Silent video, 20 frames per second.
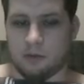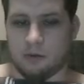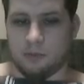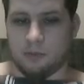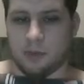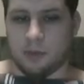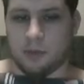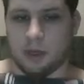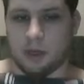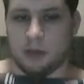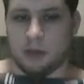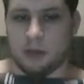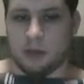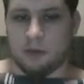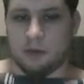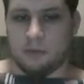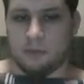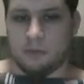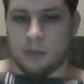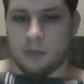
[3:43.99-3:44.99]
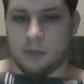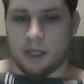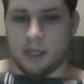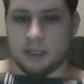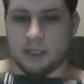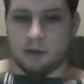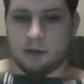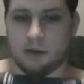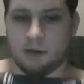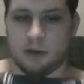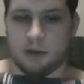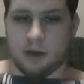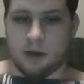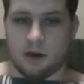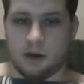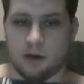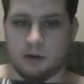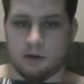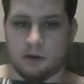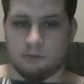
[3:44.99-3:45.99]
But it's out there,
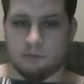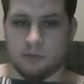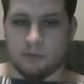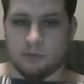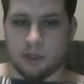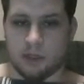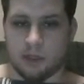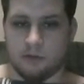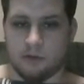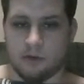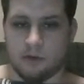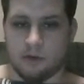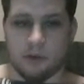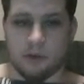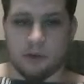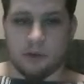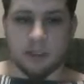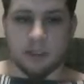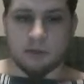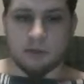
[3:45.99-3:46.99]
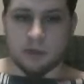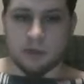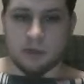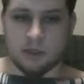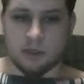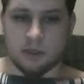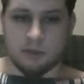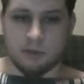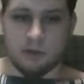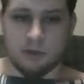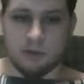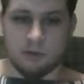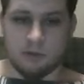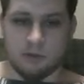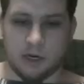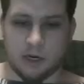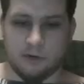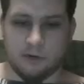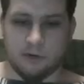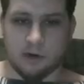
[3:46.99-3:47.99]
and within a few weeks, I'm sure it'll be ready
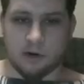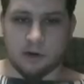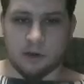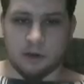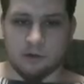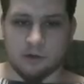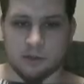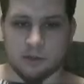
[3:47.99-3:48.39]
for your use.